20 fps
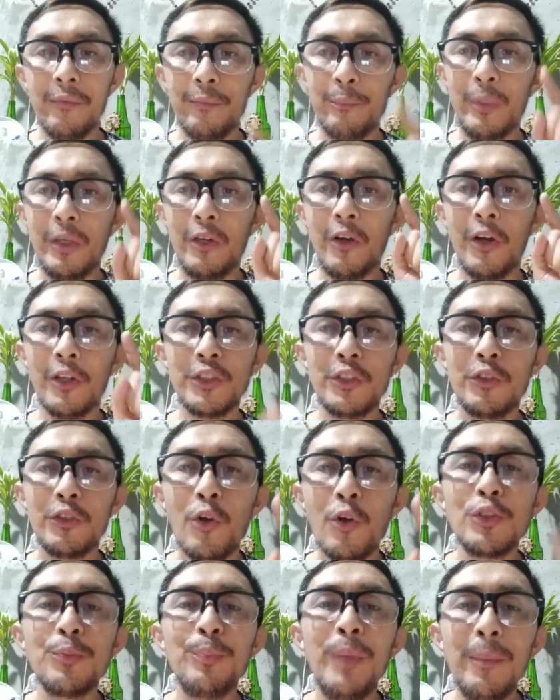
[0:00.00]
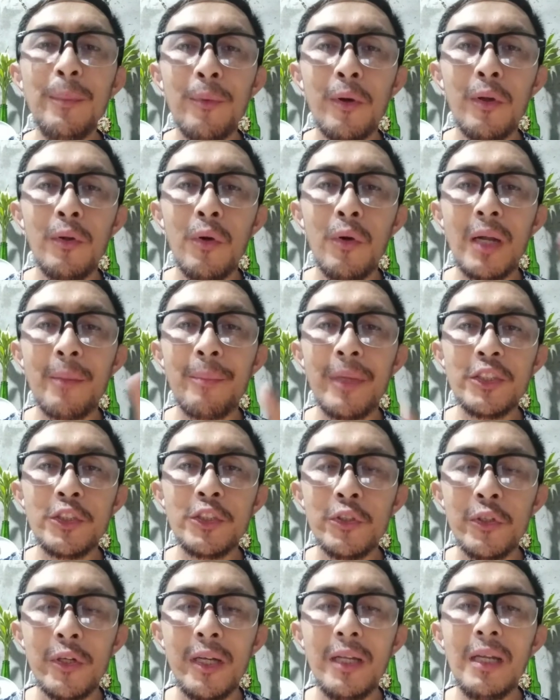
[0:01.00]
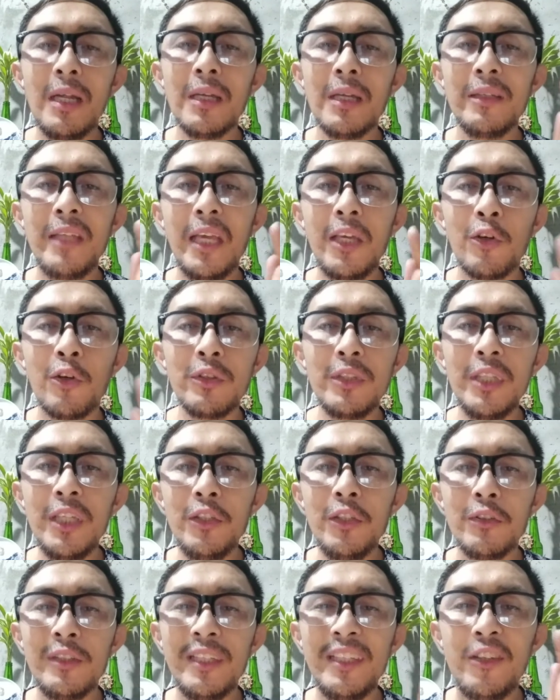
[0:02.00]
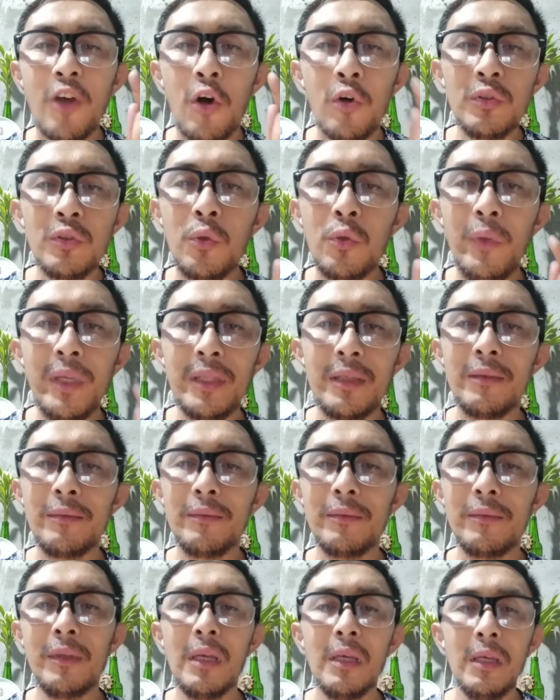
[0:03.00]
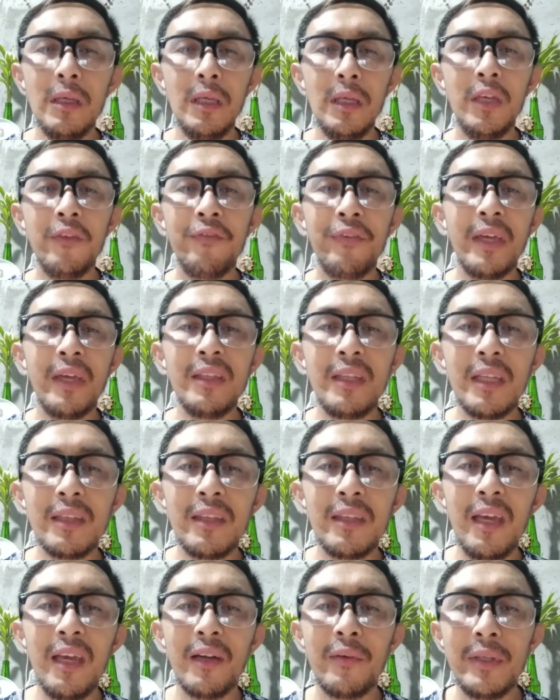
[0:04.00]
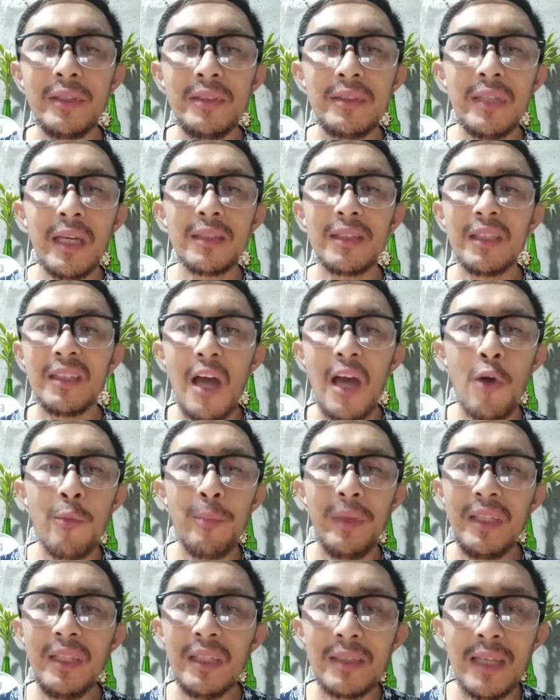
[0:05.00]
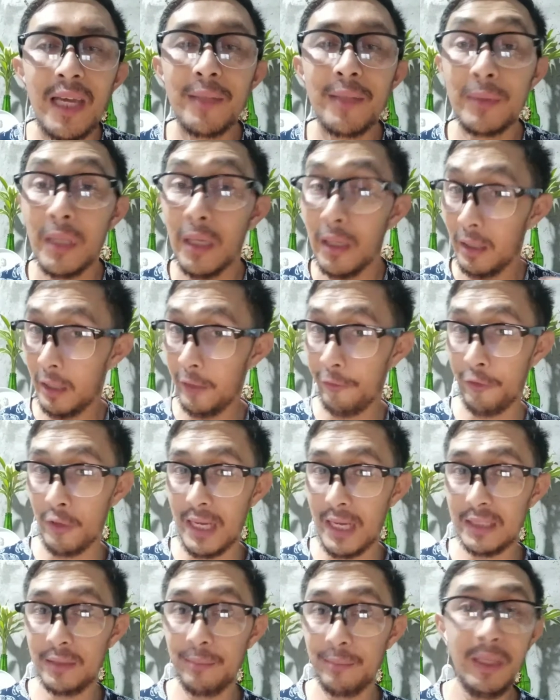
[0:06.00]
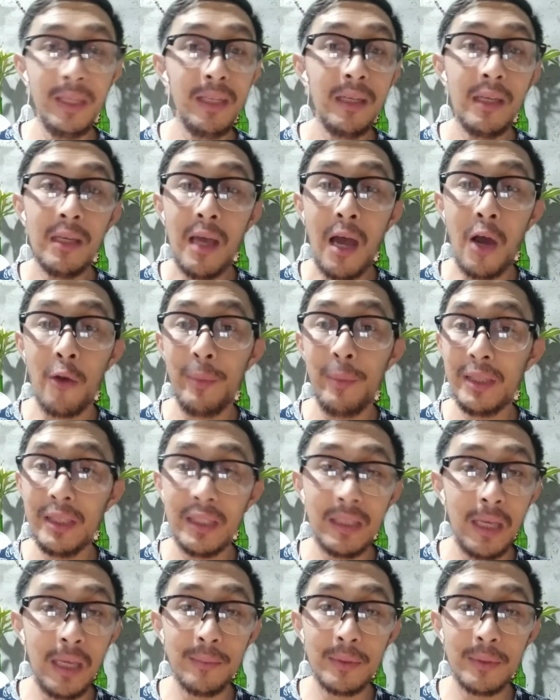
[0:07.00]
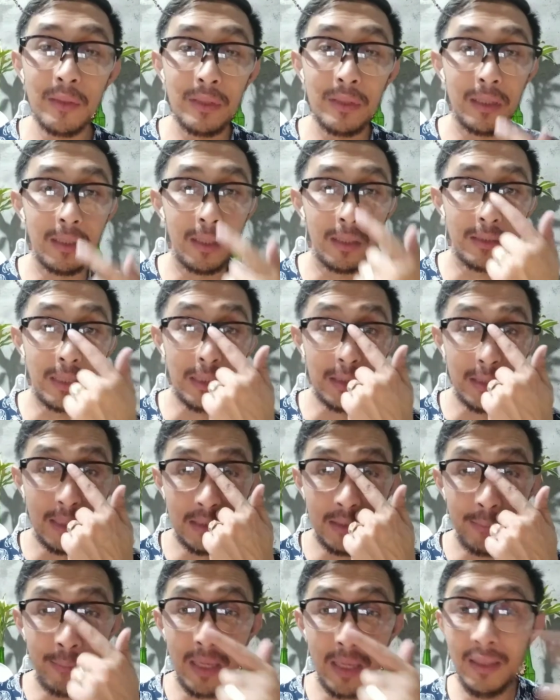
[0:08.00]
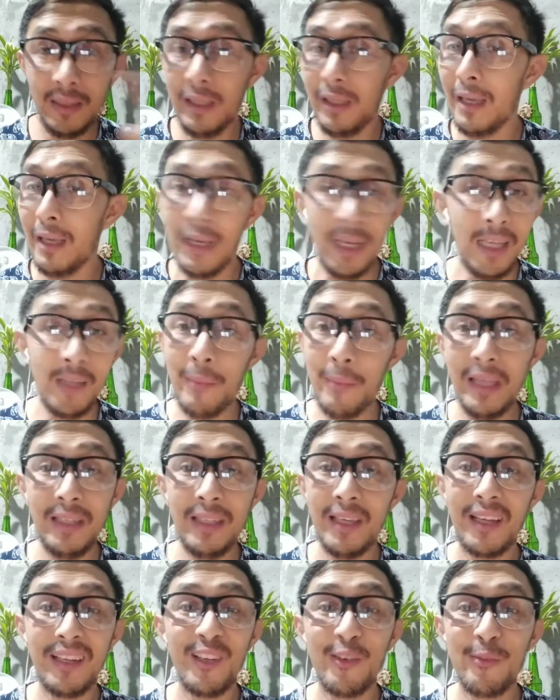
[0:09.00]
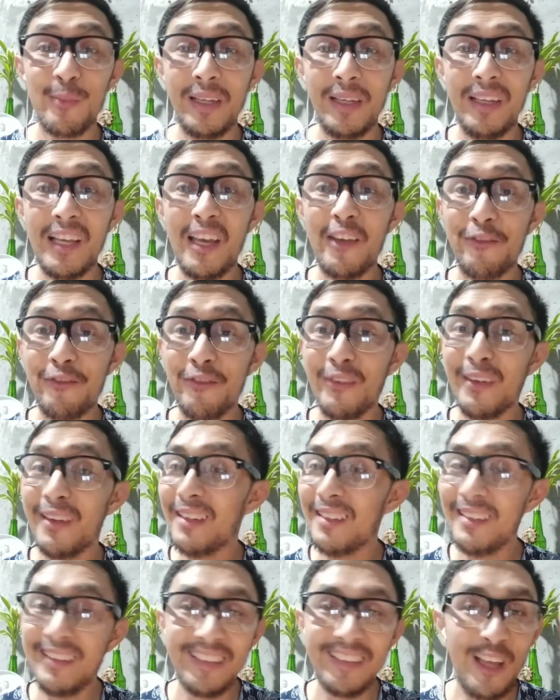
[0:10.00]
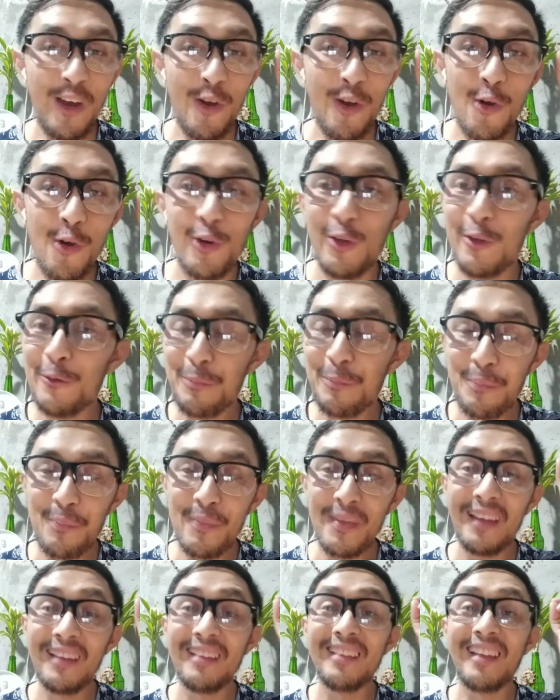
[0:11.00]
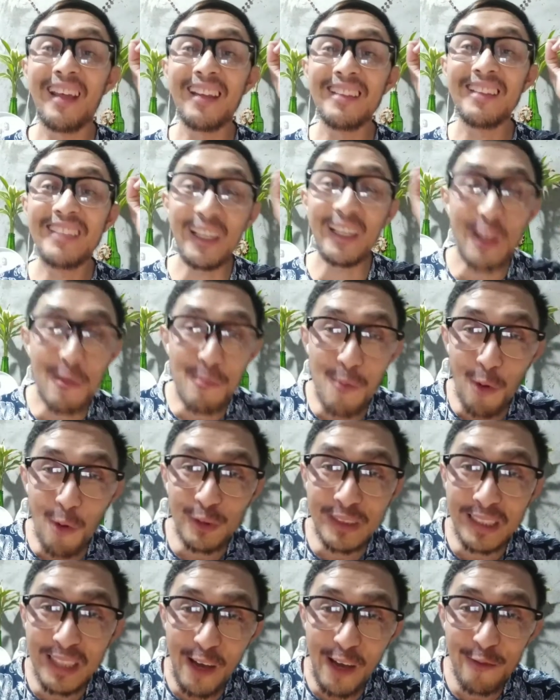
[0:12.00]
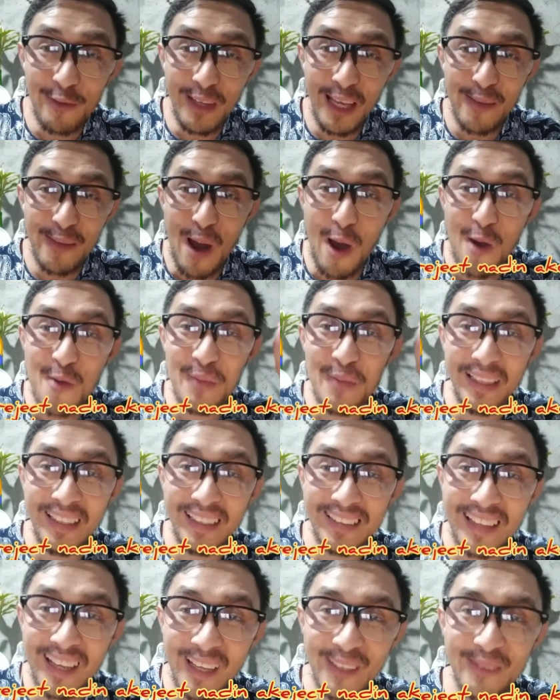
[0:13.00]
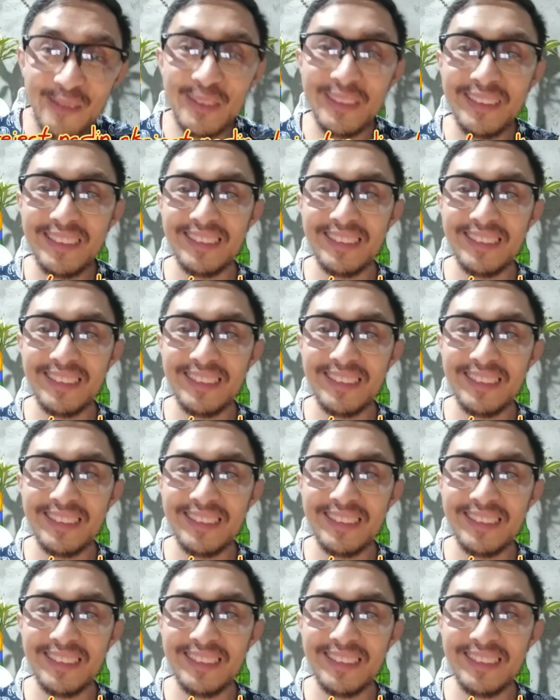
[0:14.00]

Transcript: Because those people who are mature, they continue, they don't quit. Even that they are rejected how many times? If you ask me, how many times ako nag-reject? Yes, in many areas of my life. Nako, na-reject na po ako sa love life. How many times?